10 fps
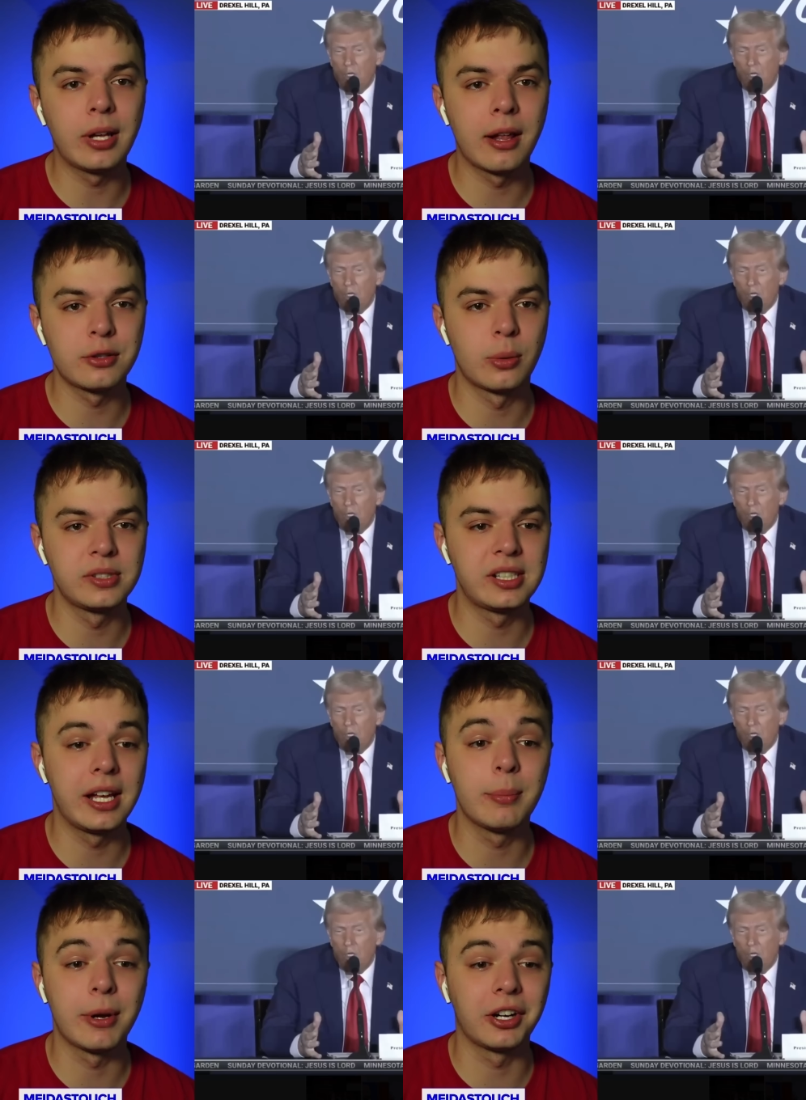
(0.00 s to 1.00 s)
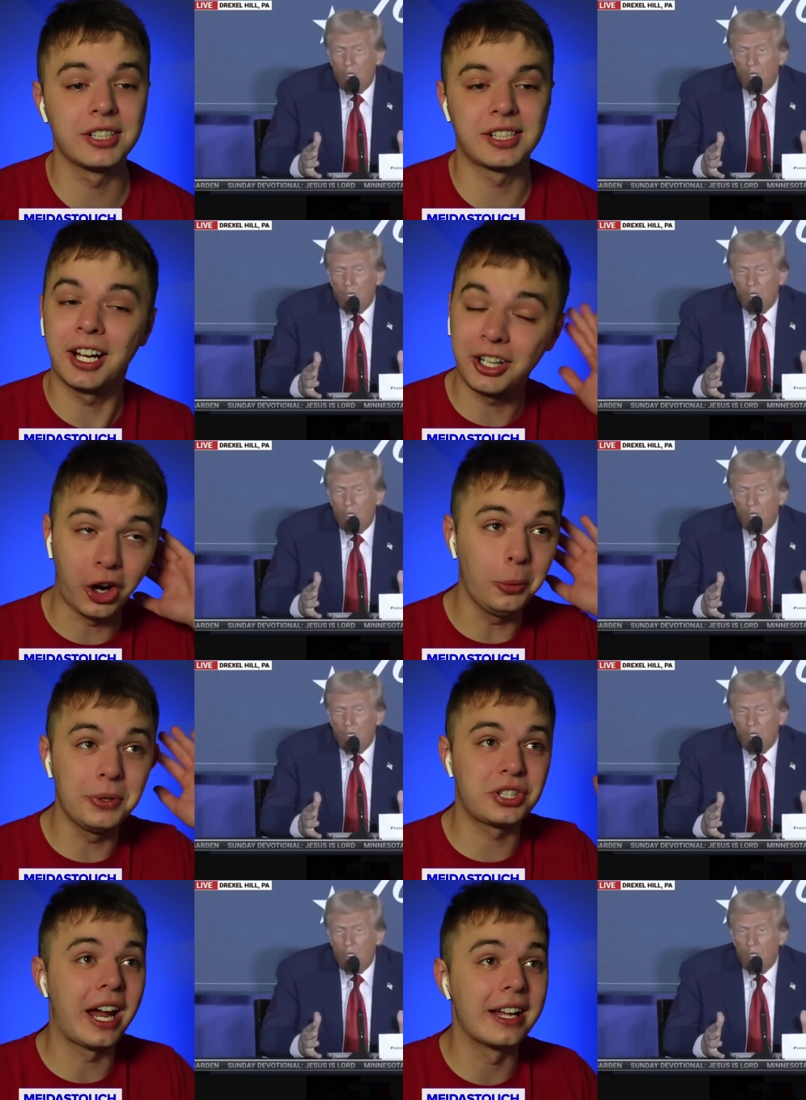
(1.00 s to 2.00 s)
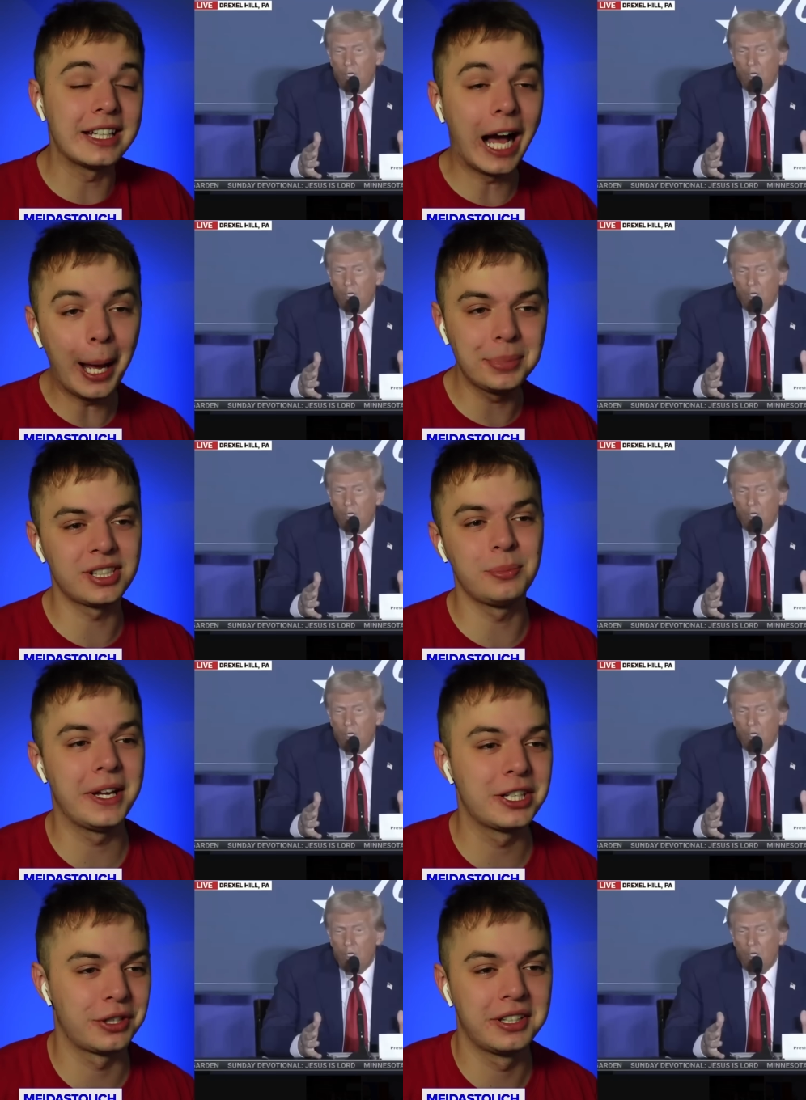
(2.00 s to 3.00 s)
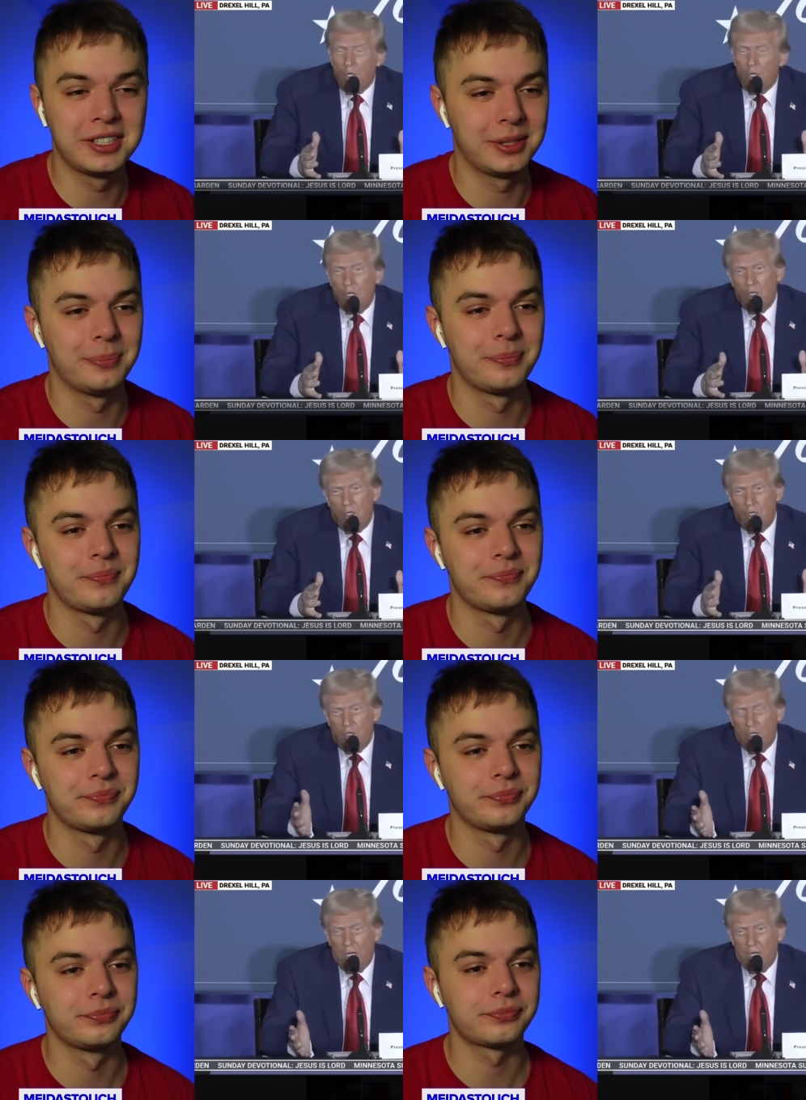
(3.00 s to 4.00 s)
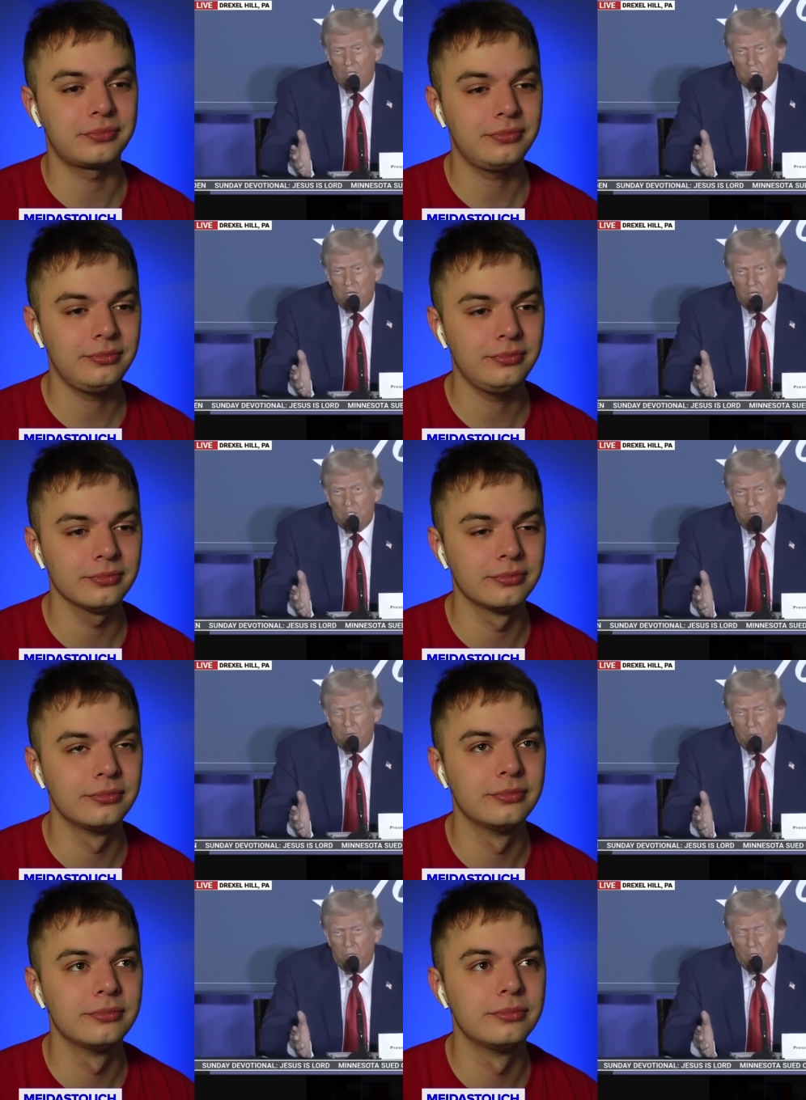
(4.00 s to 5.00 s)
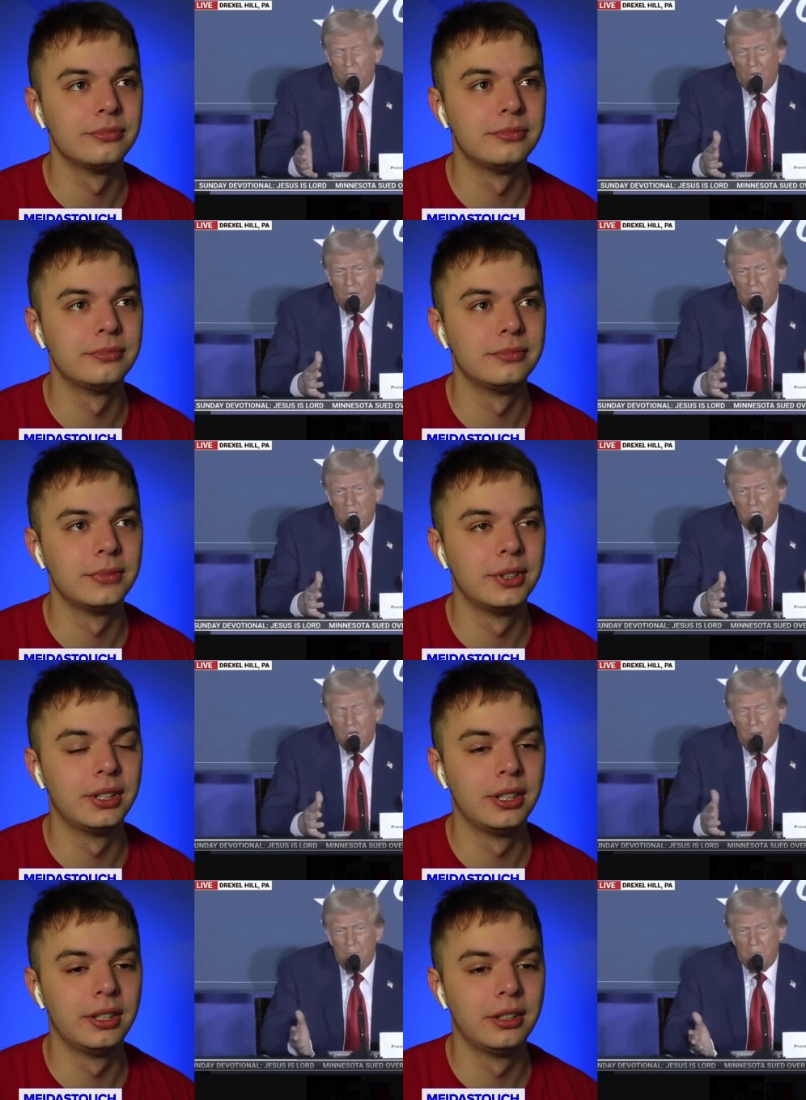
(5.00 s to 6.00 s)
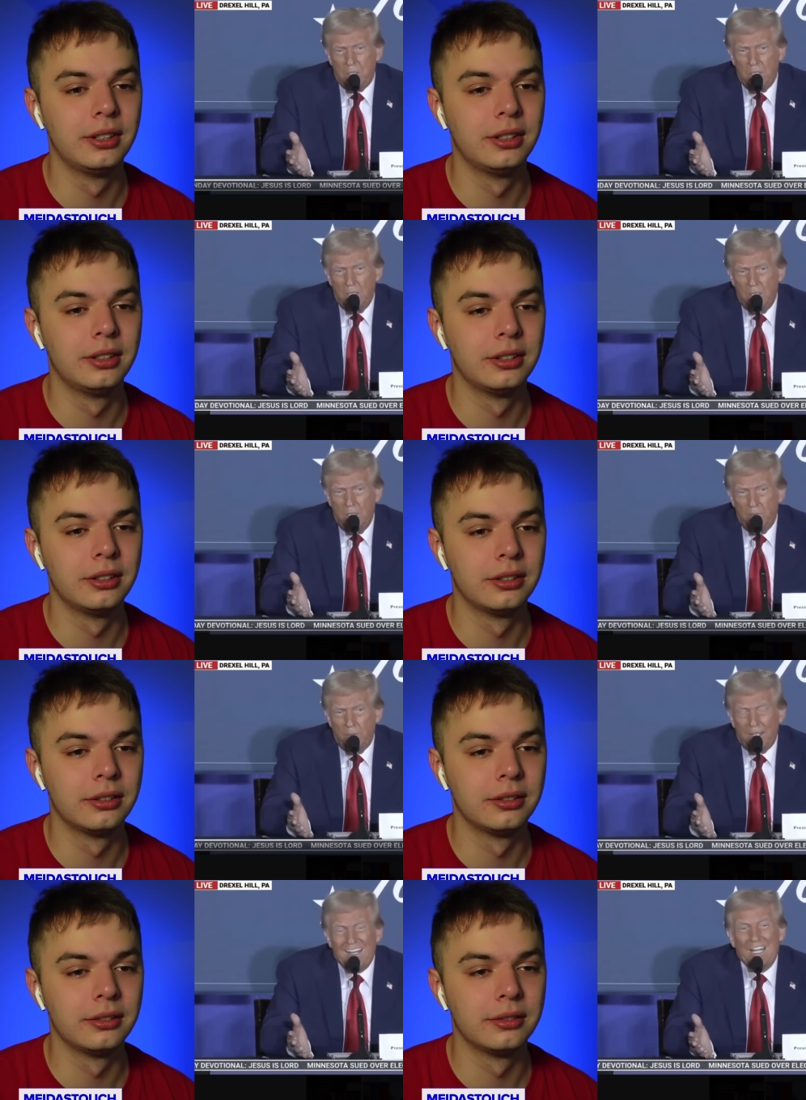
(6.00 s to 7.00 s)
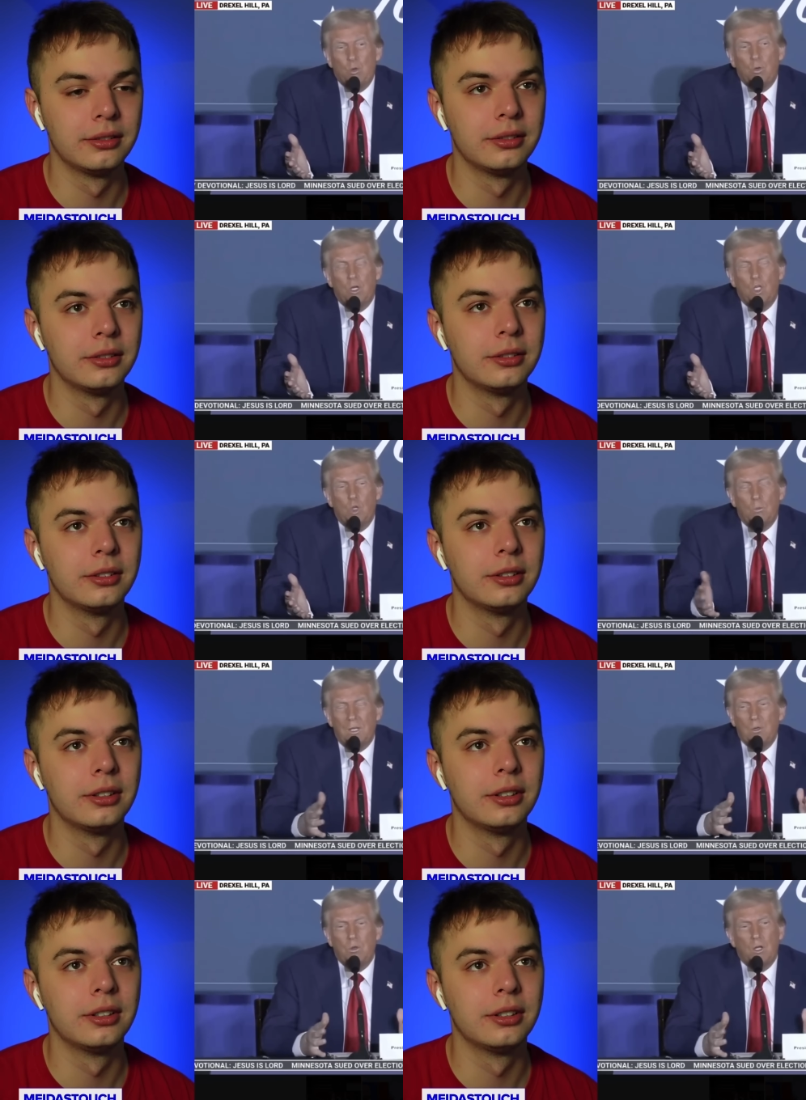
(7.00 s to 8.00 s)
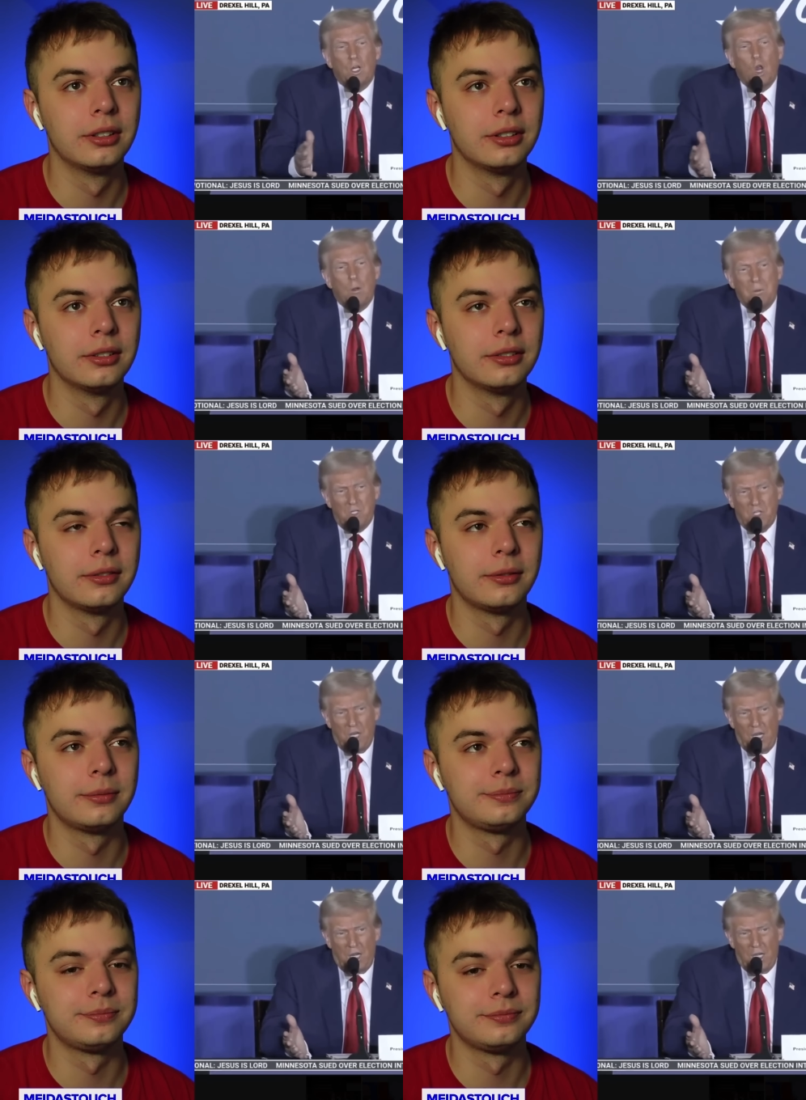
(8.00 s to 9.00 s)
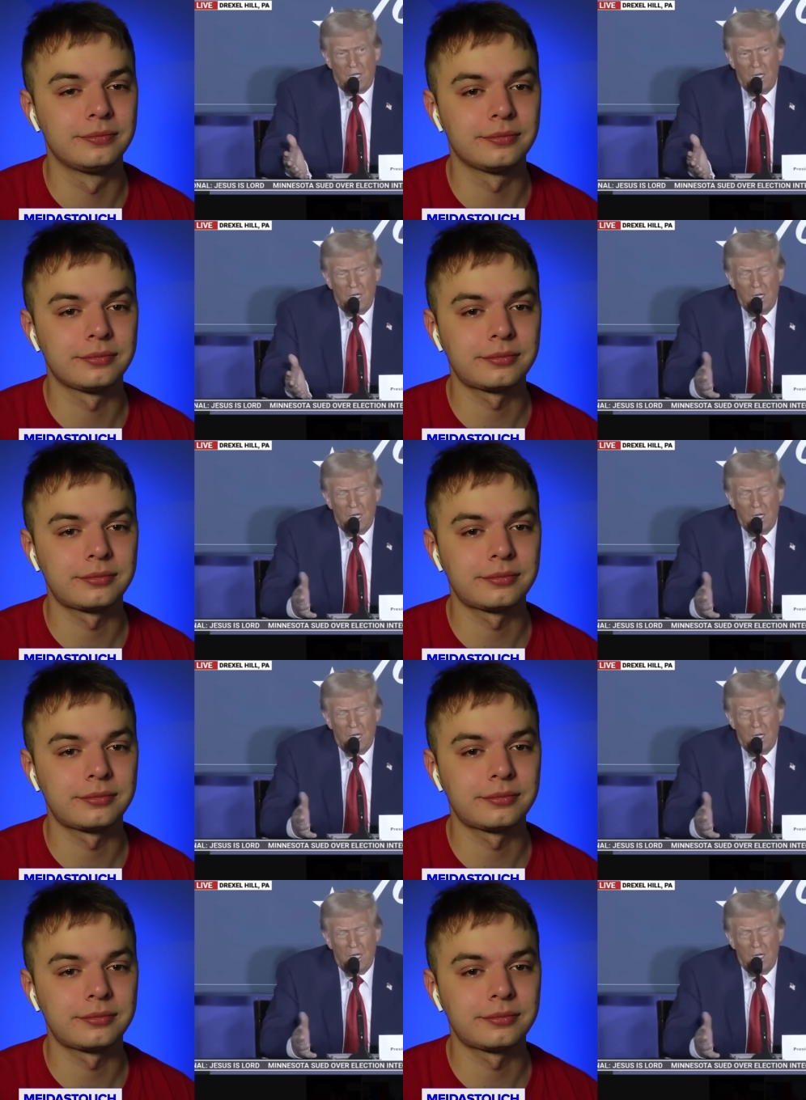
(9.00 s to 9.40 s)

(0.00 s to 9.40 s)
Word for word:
Speaker 1: Donald Trump is saying America is like a garbage can, the opposite of patriotism.
Speaker 2: To the United States of America and dumped like we're a, like we're a garbage can